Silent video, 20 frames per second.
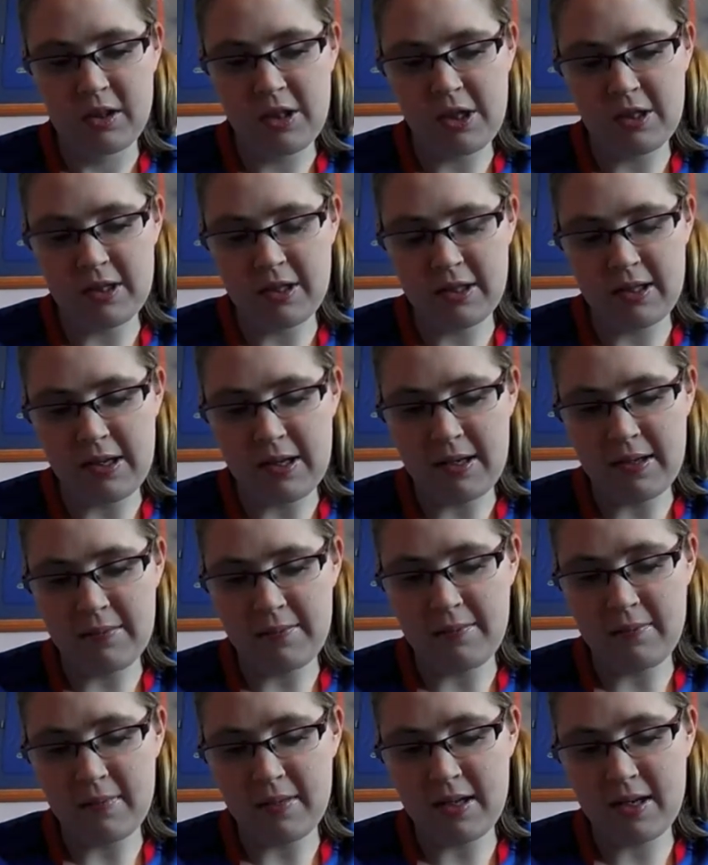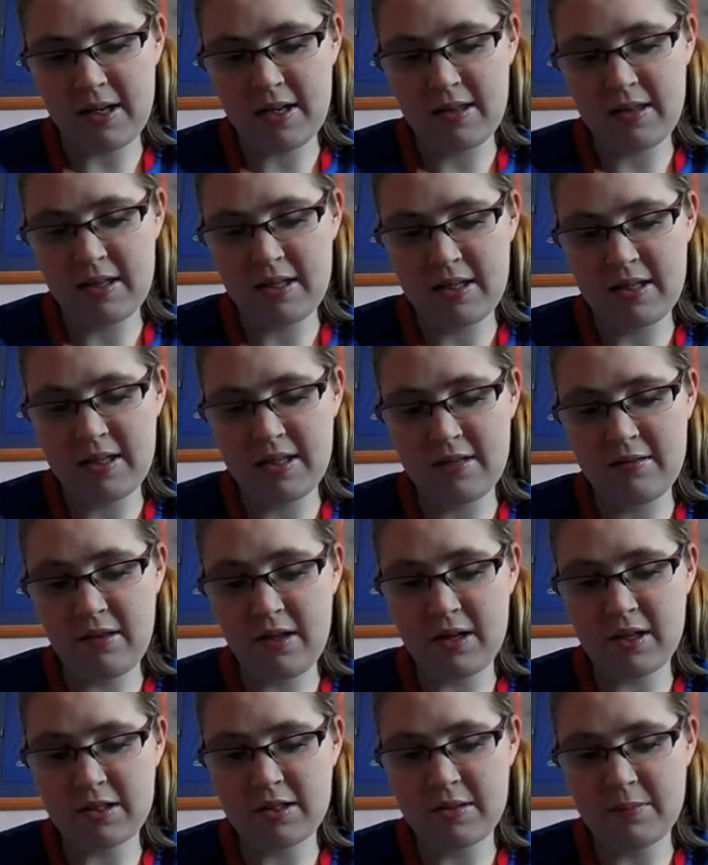good to get him. I think he
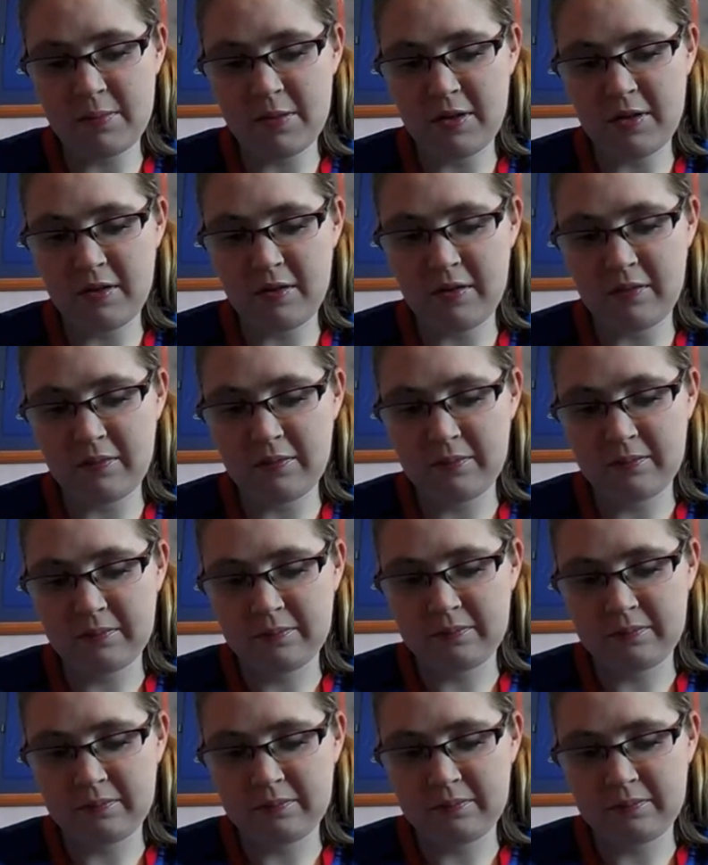lacks a bit of,